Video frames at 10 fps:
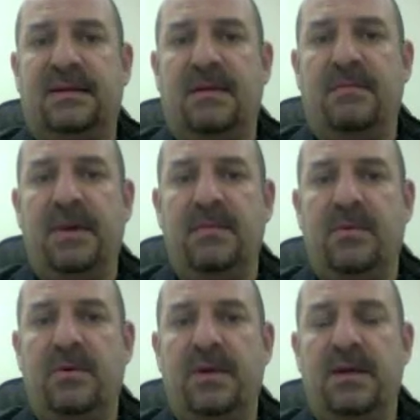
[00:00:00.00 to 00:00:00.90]

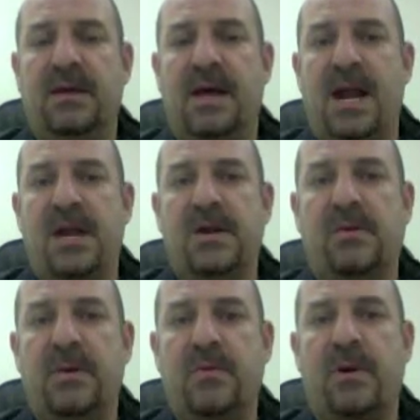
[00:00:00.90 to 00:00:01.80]
memory and
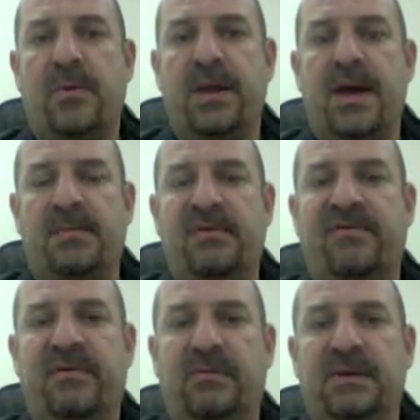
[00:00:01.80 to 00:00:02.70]
knowing where we're coming
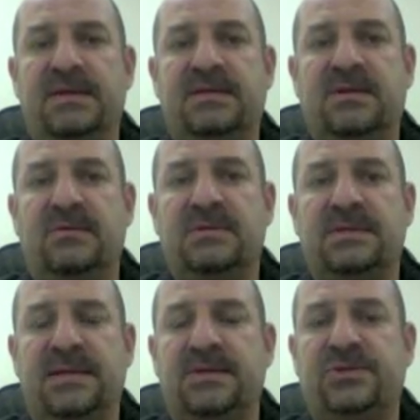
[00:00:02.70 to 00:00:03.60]
from is so
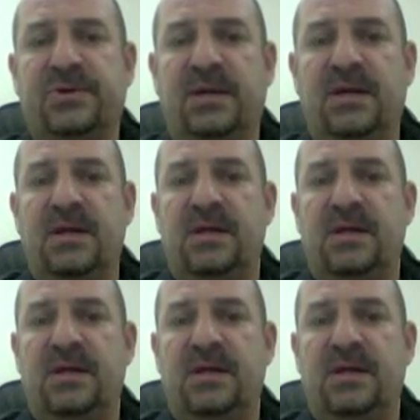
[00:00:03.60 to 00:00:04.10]
central